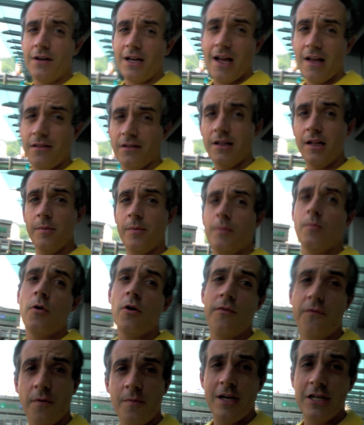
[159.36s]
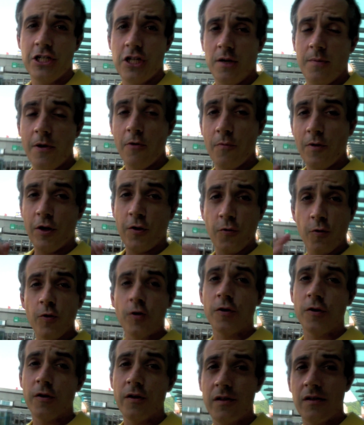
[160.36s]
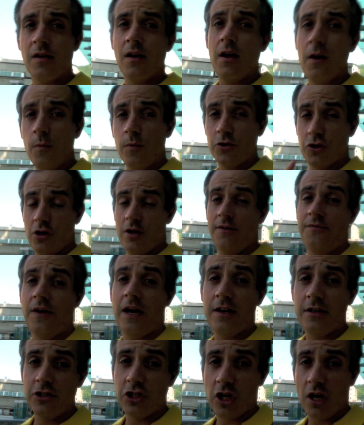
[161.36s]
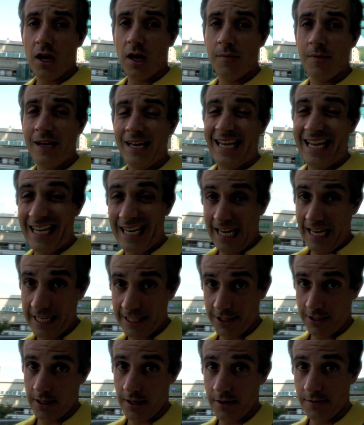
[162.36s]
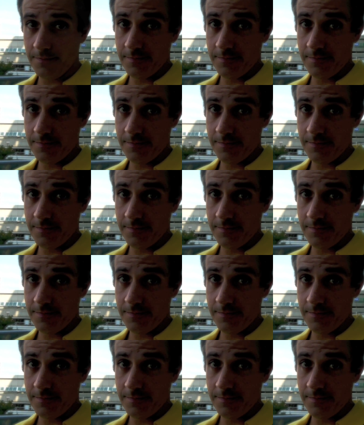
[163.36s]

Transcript: guys. A little bit more information about recruiters when trying to find a job in Asia.